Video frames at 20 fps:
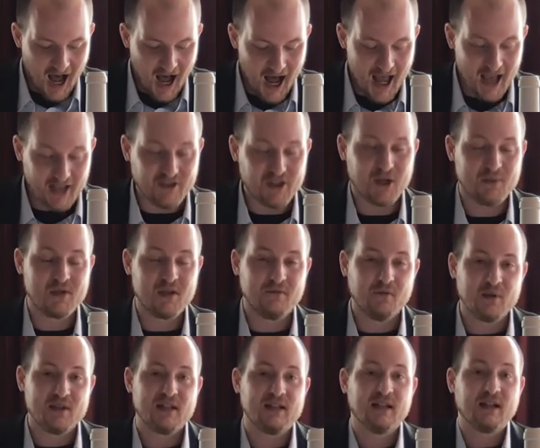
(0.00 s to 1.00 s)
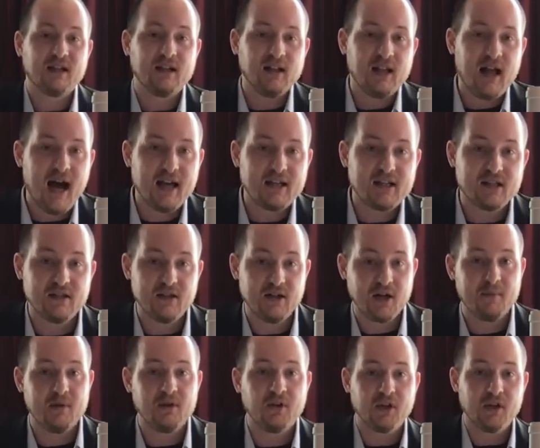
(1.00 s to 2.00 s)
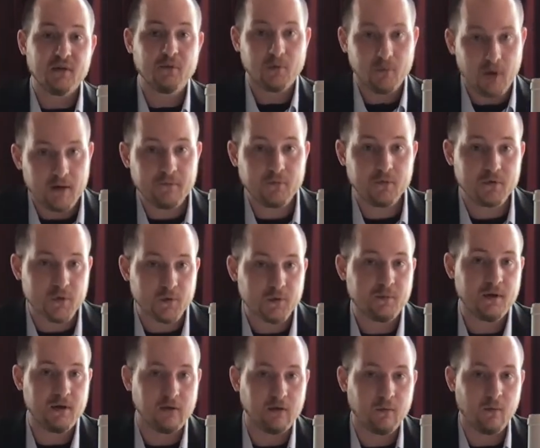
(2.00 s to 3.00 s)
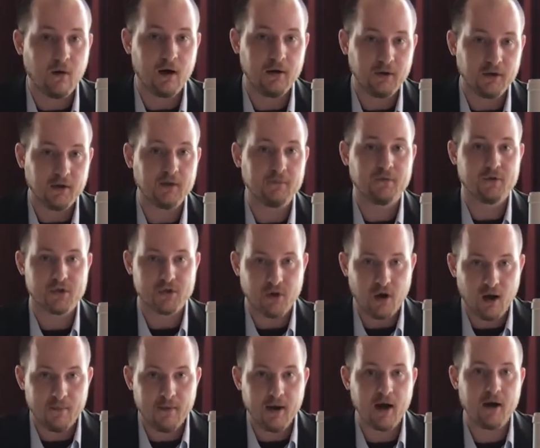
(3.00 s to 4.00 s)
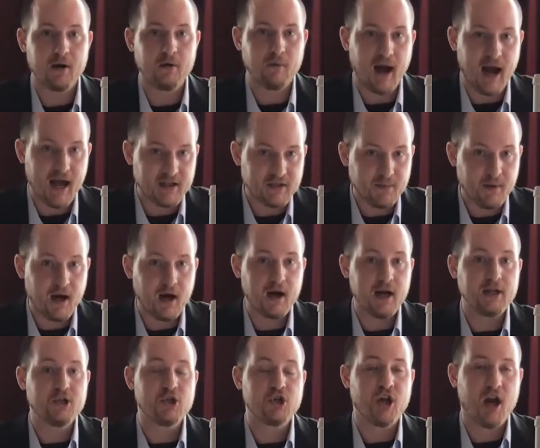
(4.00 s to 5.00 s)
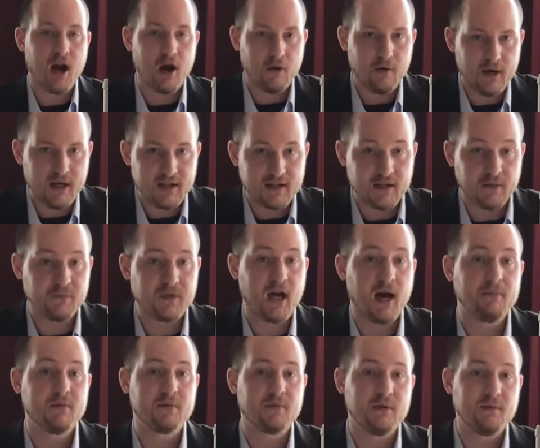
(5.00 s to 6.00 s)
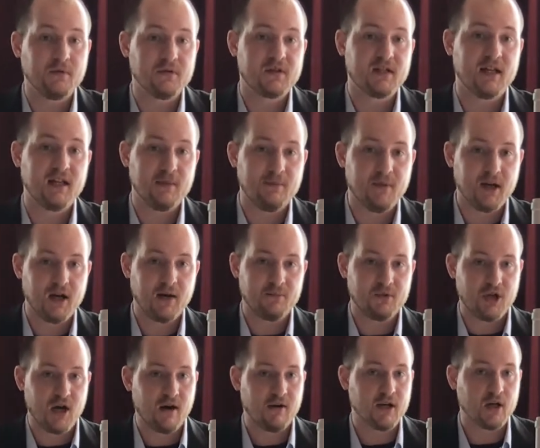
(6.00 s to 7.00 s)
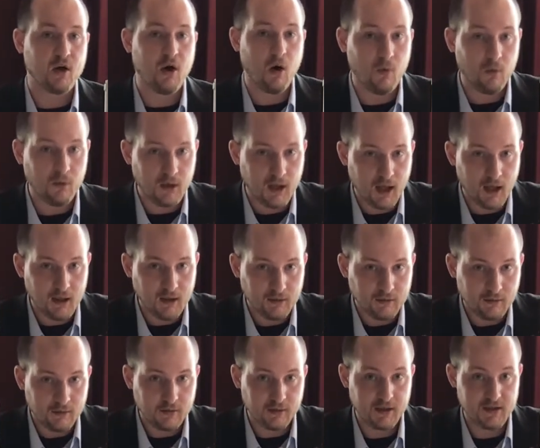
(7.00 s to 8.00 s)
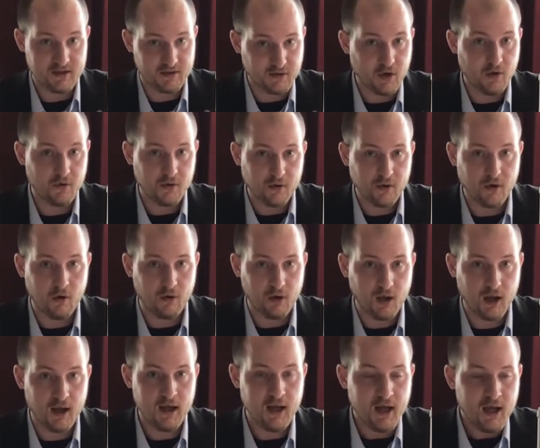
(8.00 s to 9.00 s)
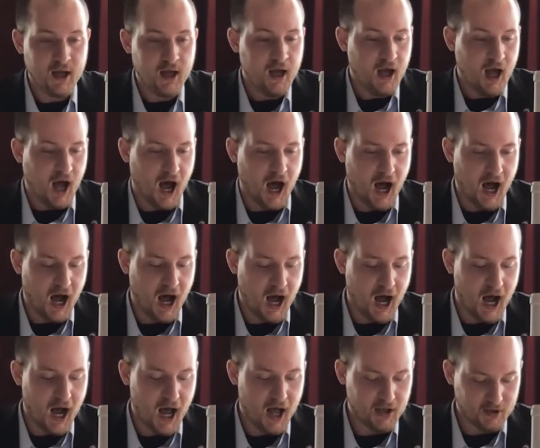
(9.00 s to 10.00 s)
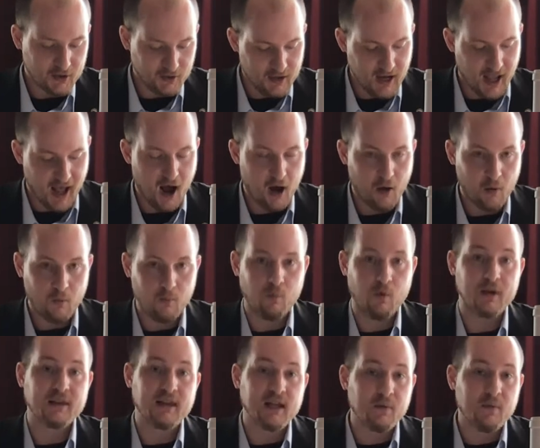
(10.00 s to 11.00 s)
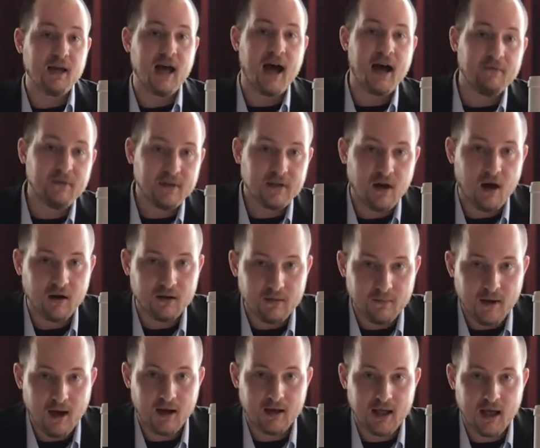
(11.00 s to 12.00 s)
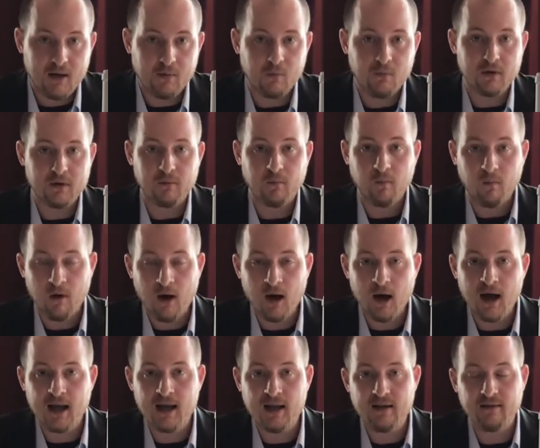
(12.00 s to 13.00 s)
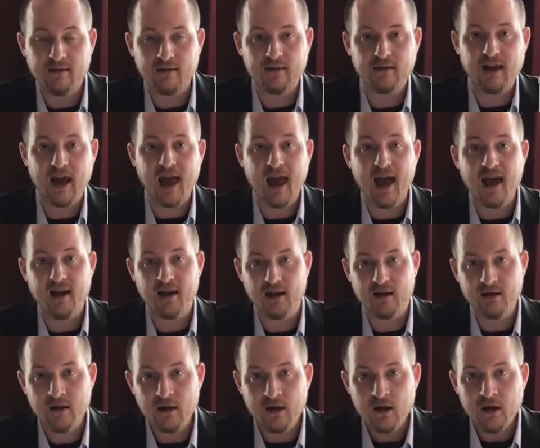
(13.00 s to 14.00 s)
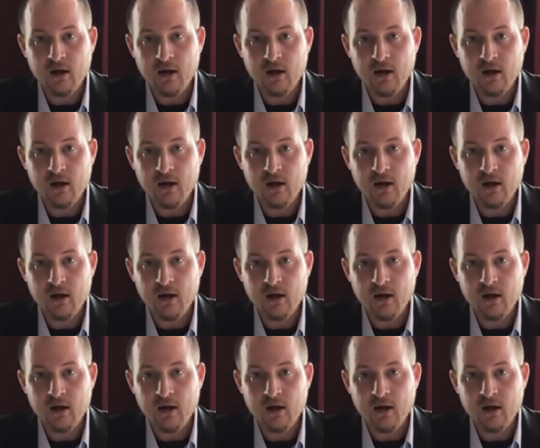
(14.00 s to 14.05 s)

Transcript: In terms of what's in the glass, you're going to be looking for red fruits with Pinot Noir. You're looking for strawberry, raspberry, cherry. Sometimes people say they pick up cherry cola in some Coca-Cola. Now, one thing we haven't talked about yet with wine is tannin.